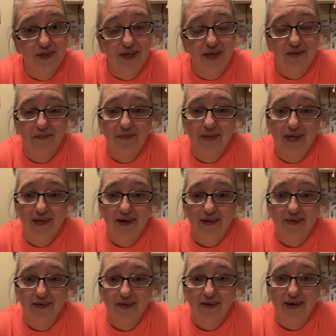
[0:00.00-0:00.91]
the trip, my
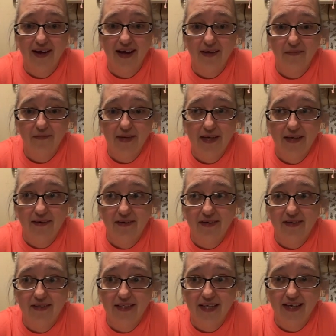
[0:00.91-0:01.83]
doctor had me
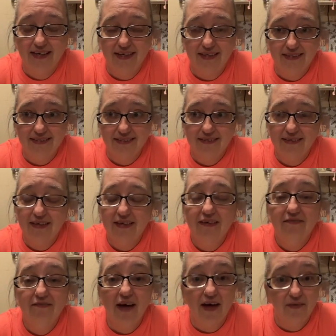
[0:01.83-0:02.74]
on taking
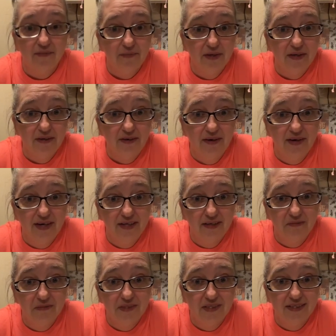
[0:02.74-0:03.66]
5
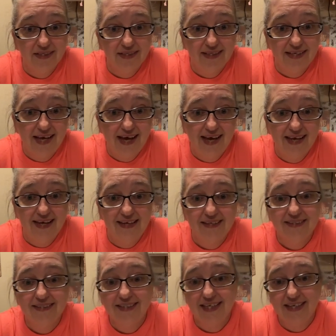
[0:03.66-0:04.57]
milligrams in the
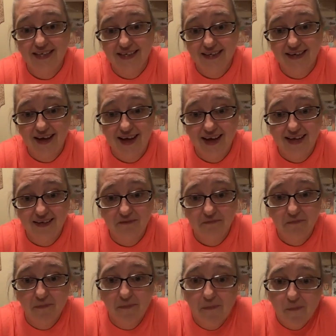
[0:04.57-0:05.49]
day and 10 at night.
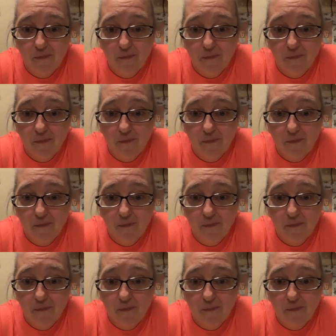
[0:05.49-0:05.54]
